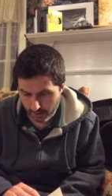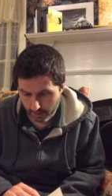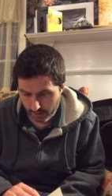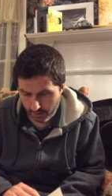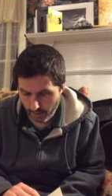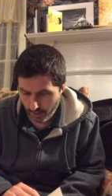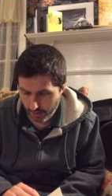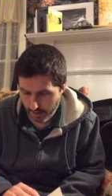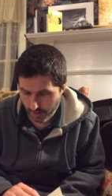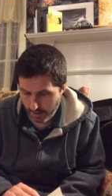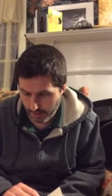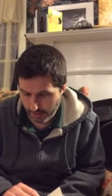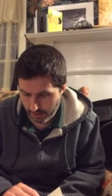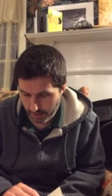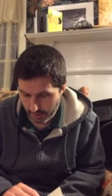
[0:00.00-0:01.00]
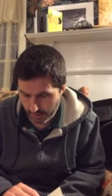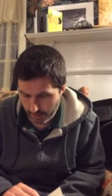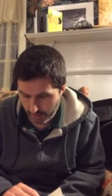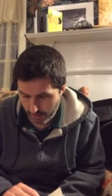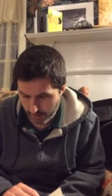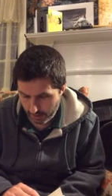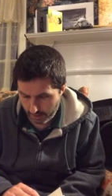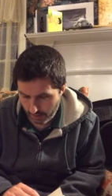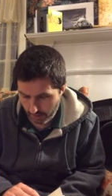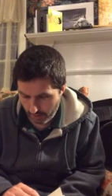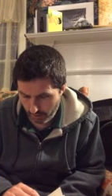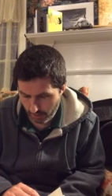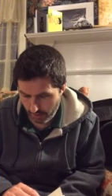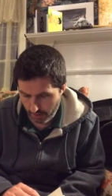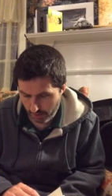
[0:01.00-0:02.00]
Sorry, I said the
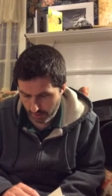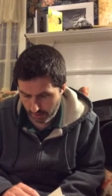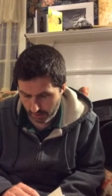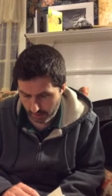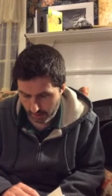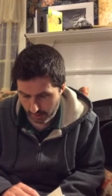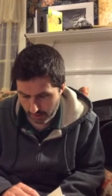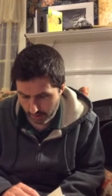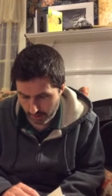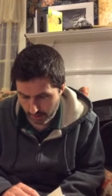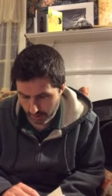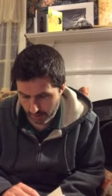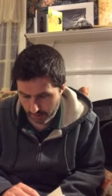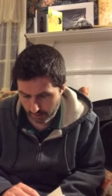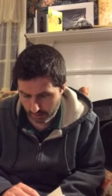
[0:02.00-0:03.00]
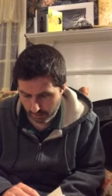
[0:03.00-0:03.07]
courier was the